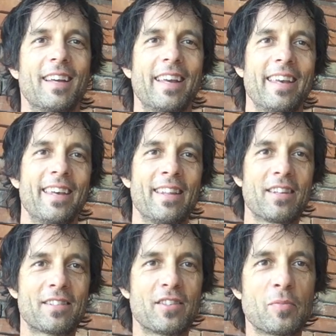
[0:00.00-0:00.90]
Hey,
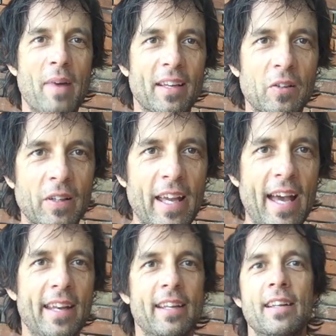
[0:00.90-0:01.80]
this is Michael
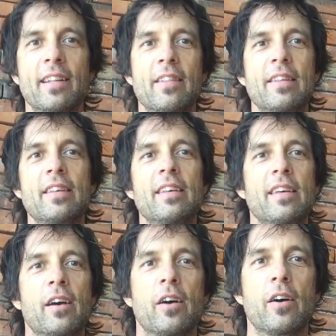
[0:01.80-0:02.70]
Gannon,
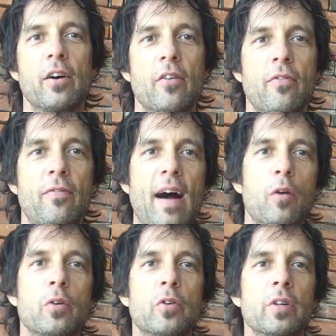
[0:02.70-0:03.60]
the
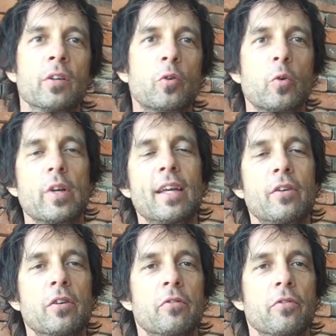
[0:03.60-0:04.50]
founder and
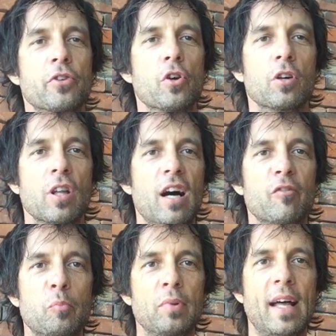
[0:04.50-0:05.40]
creator of Yoga
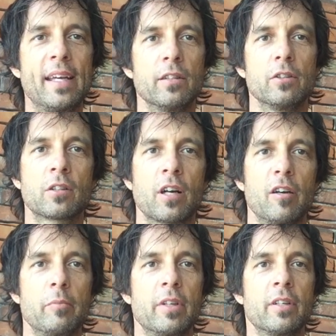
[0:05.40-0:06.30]
Loft Playa del
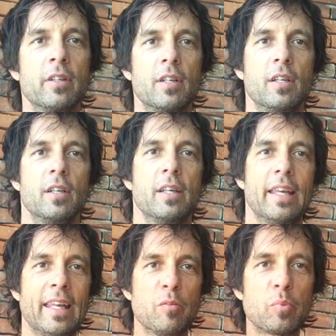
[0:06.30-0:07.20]
Carmen
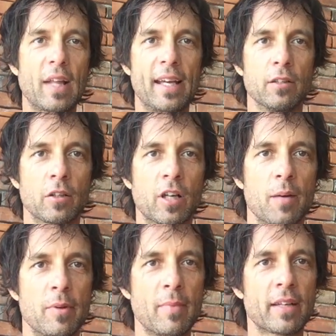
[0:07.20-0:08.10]
in Playa del
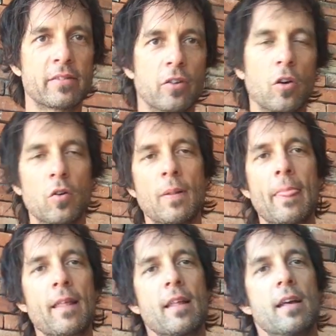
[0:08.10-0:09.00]
Carmen,
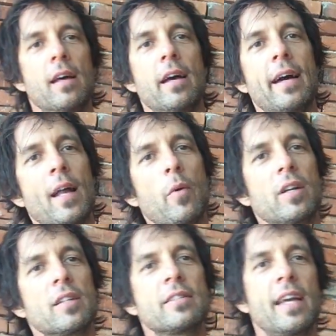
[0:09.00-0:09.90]
Mexico. And I
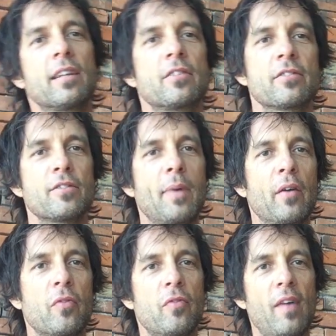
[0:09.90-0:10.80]
wanted to take just
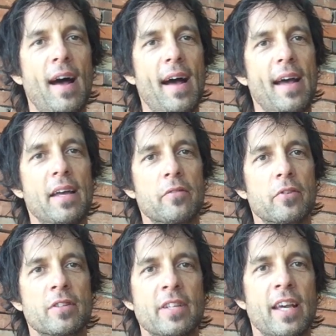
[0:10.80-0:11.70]
about
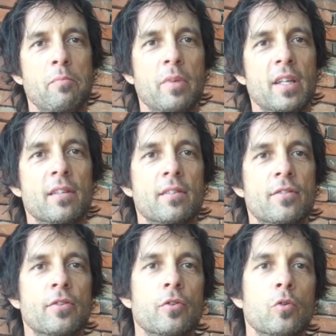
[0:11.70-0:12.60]
5 or 10
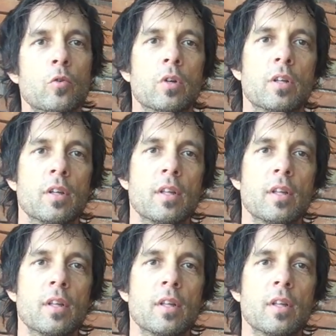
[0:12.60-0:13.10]
minutes to